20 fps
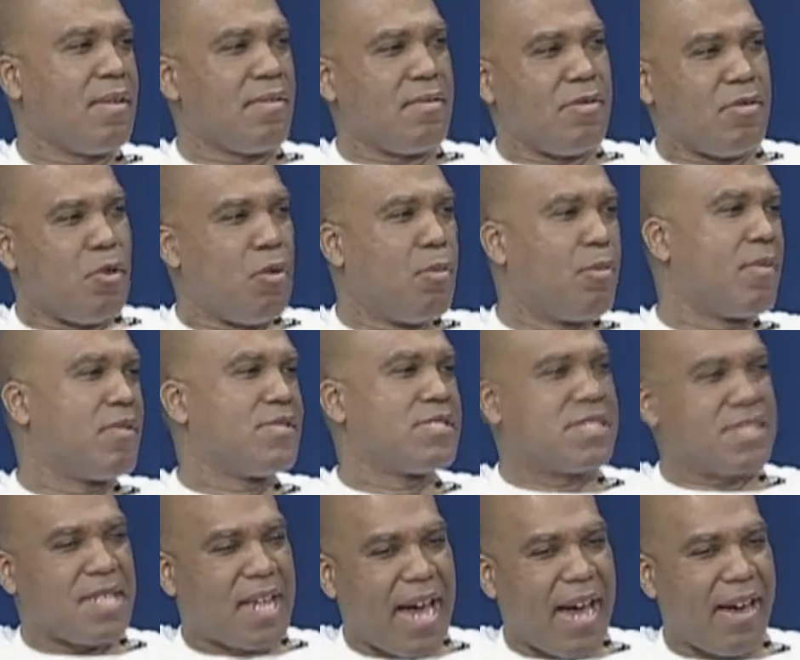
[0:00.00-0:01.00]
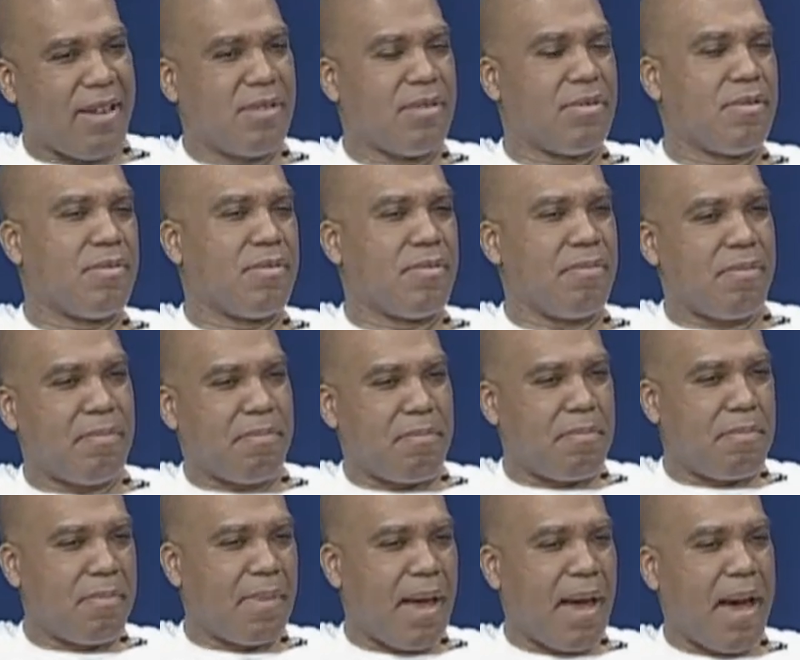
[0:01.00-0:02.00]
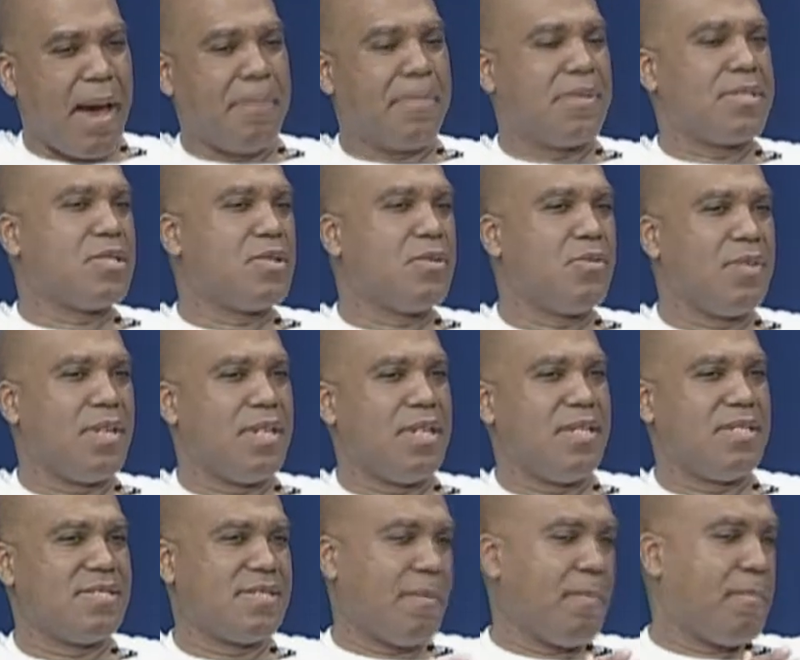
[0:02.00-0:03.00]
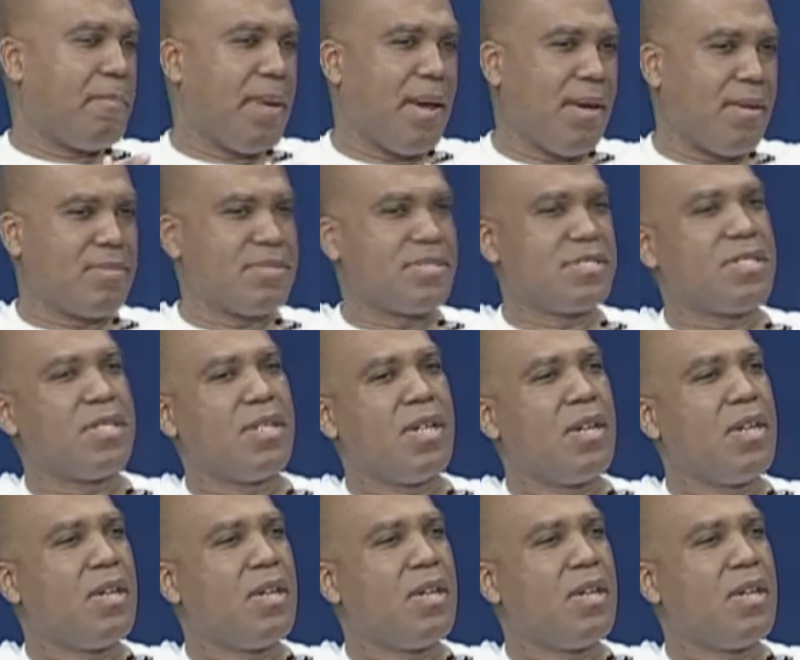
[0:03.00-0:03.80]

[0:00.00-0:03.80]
numerous title opportunities and belts,